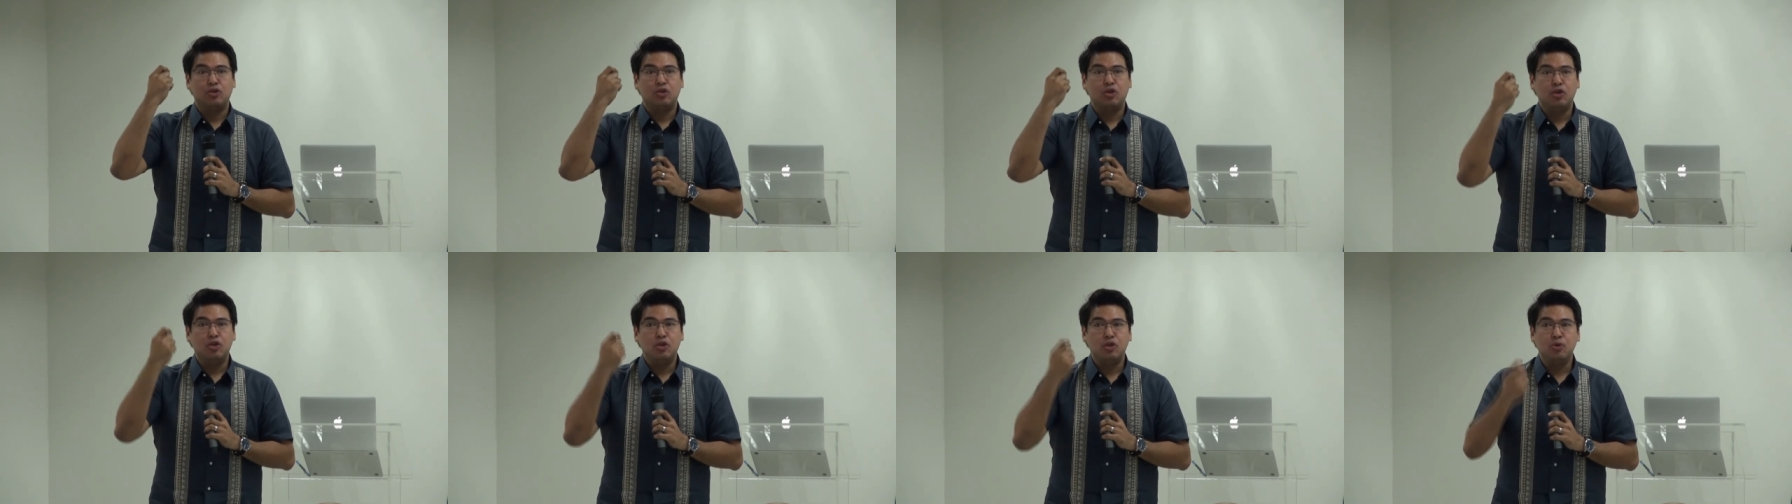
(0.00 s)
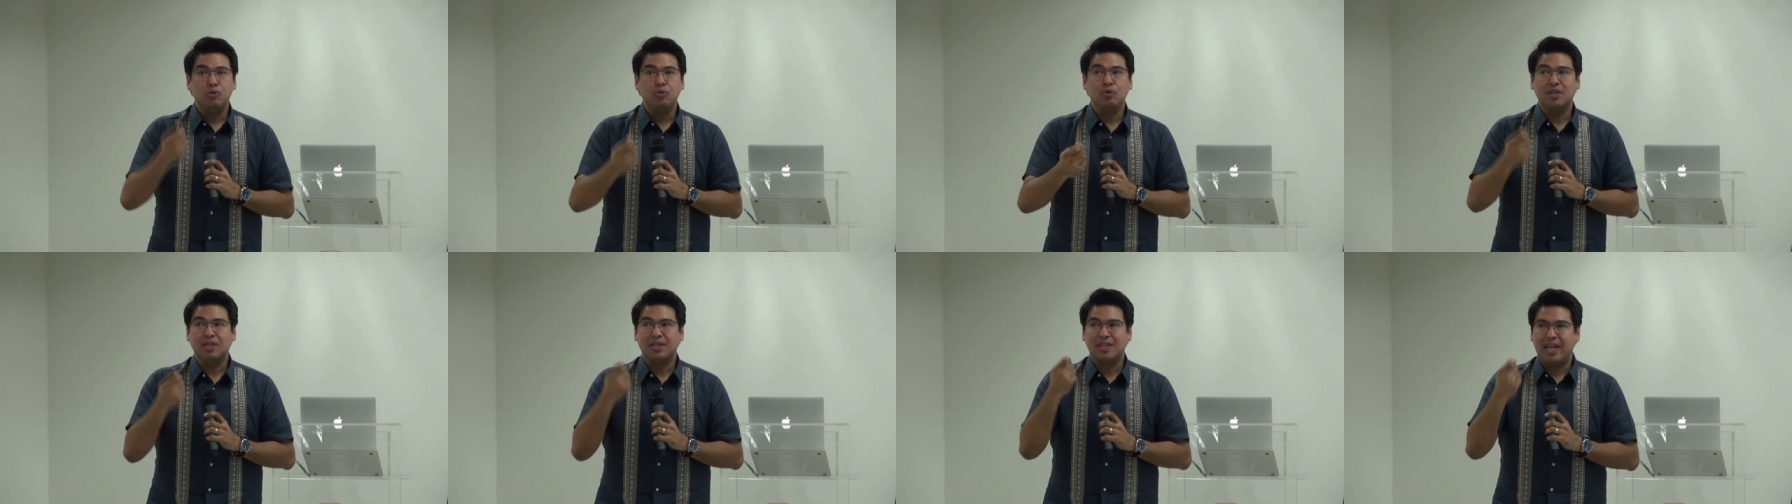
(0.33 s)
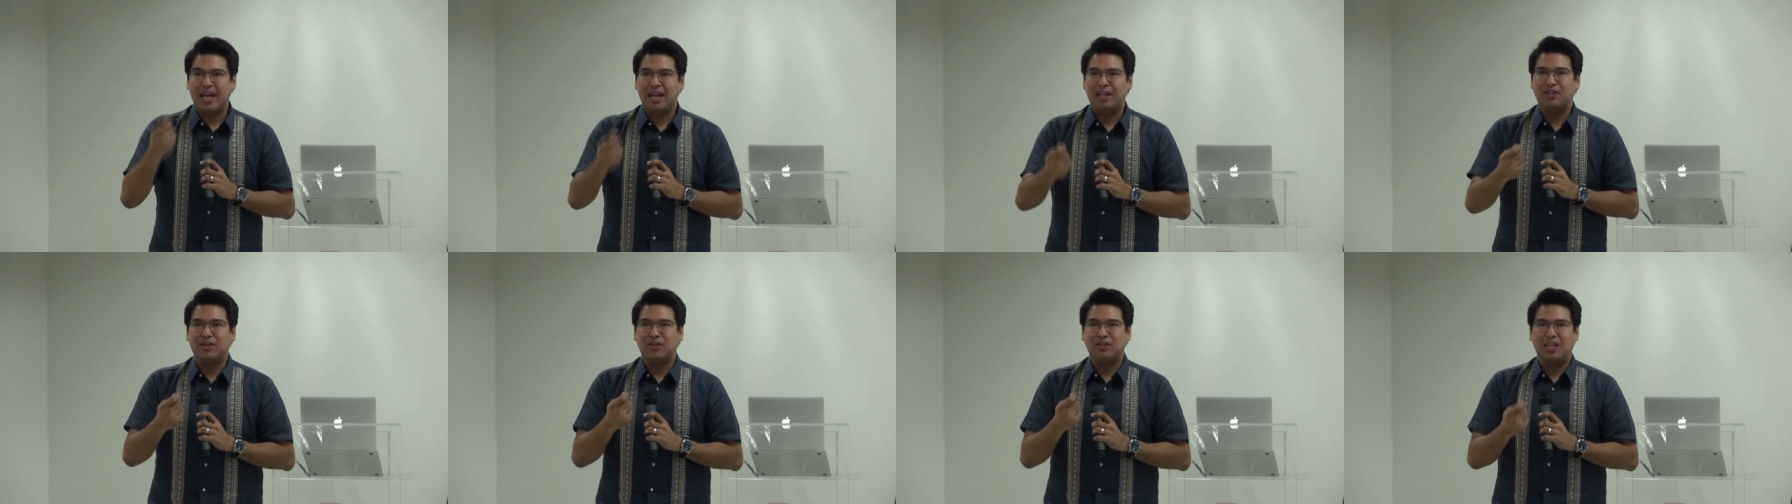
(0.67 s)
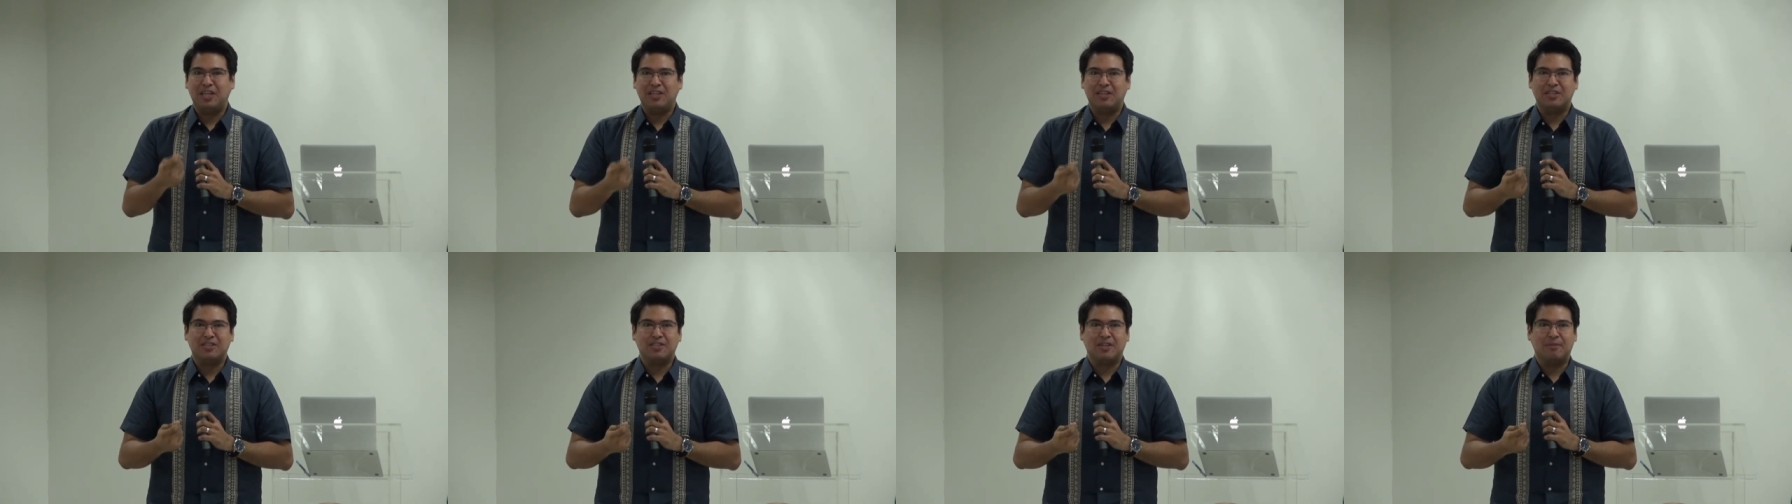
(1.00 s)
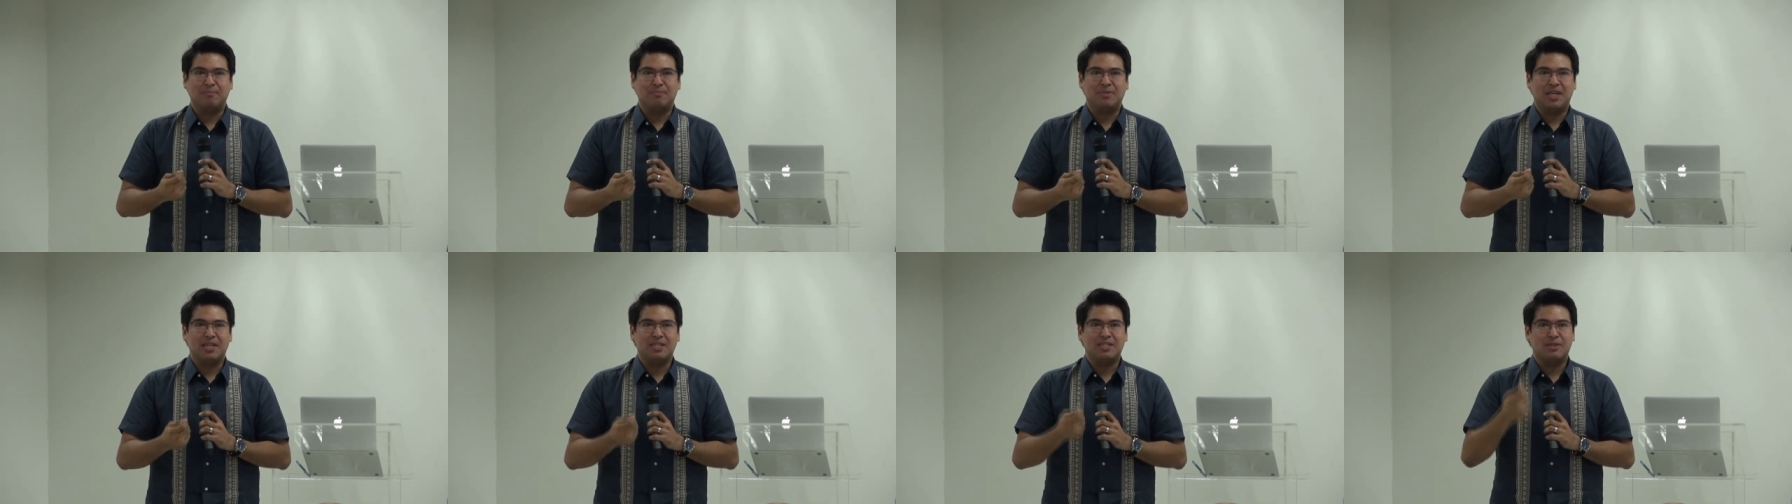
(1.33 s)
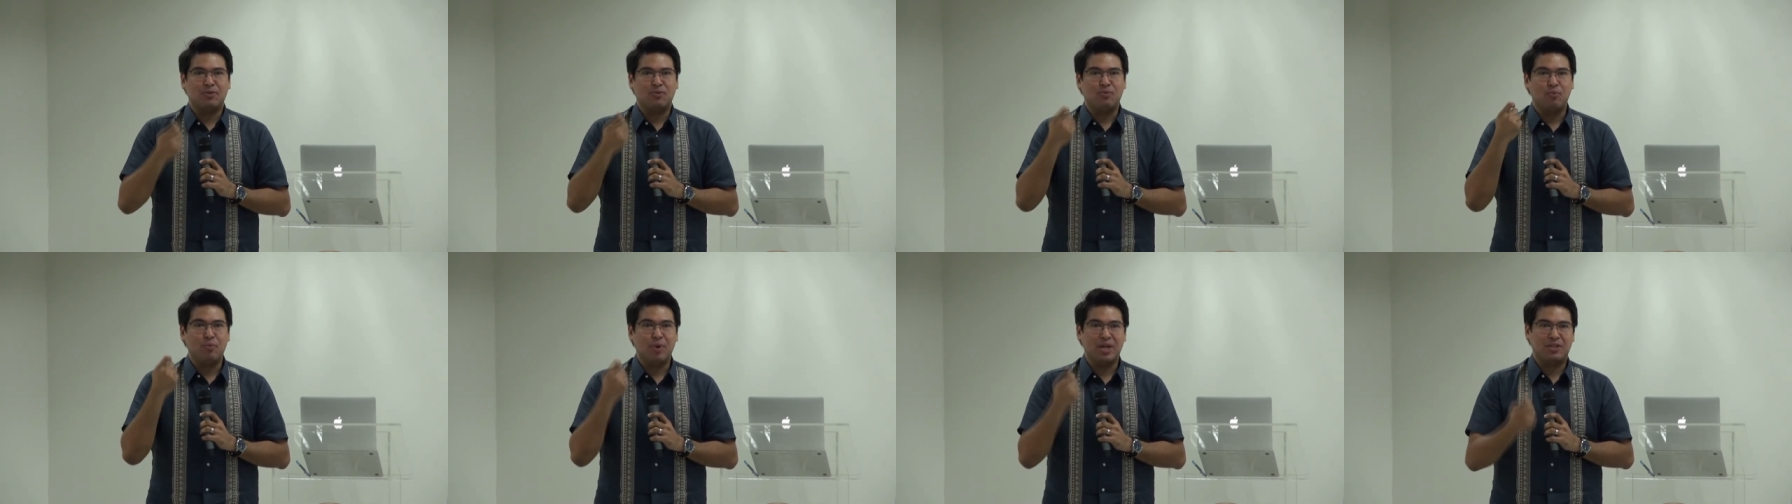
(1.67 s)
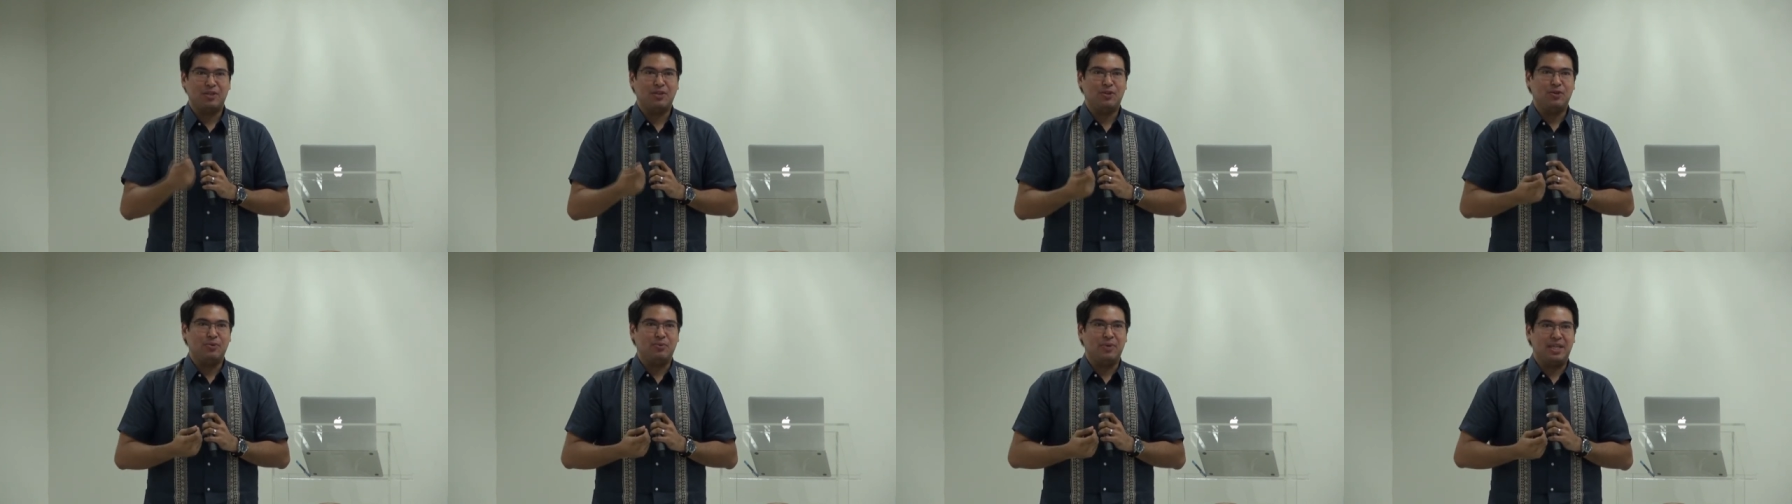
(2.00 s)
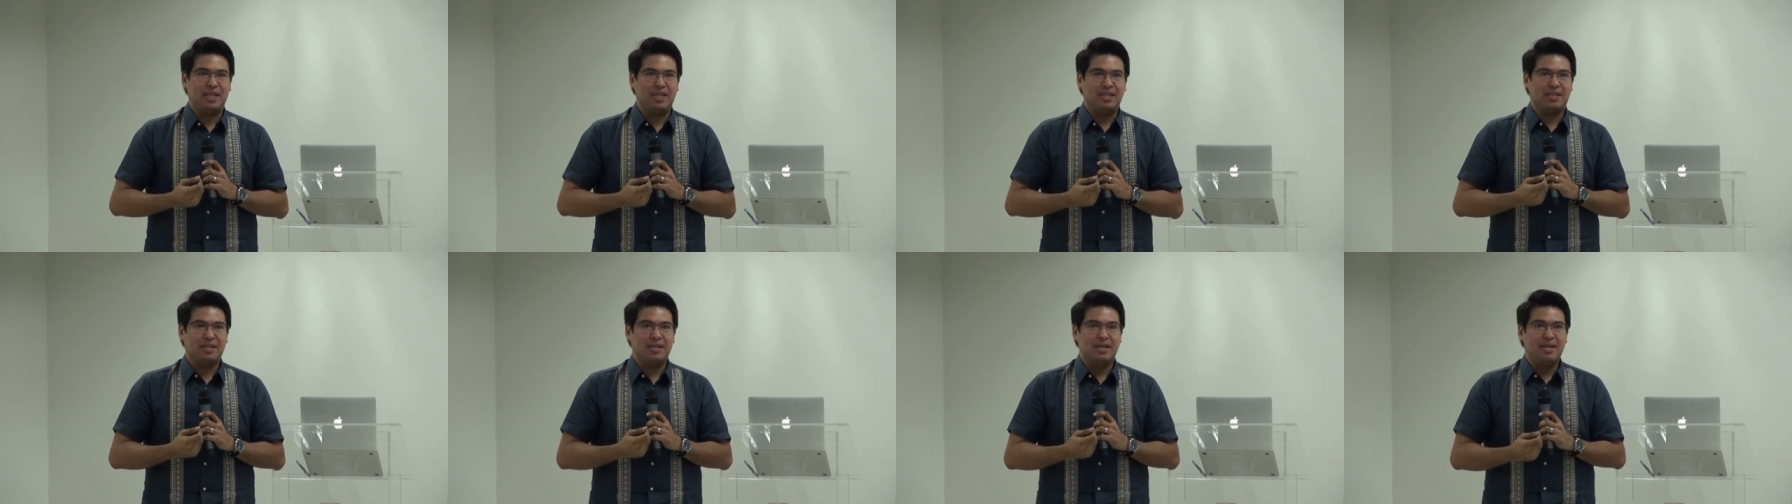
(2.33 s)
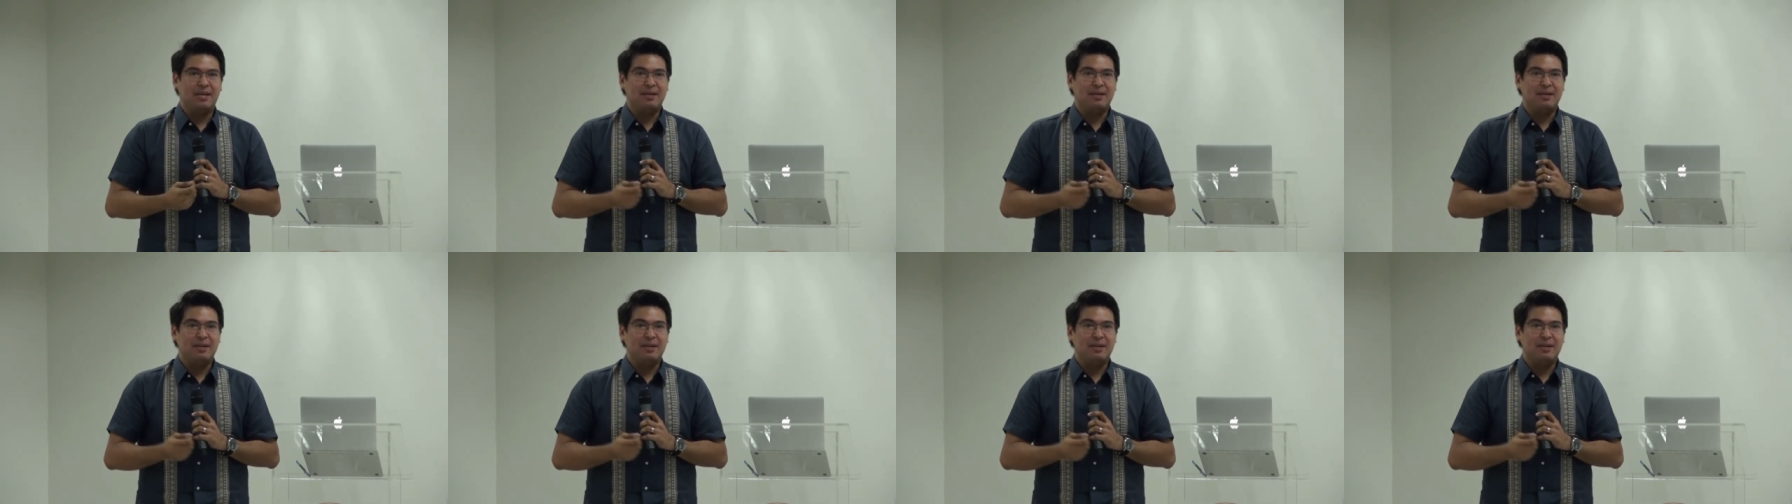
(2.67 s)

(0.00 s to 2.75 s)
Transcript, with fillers: do you tell your data subjects what you do with it?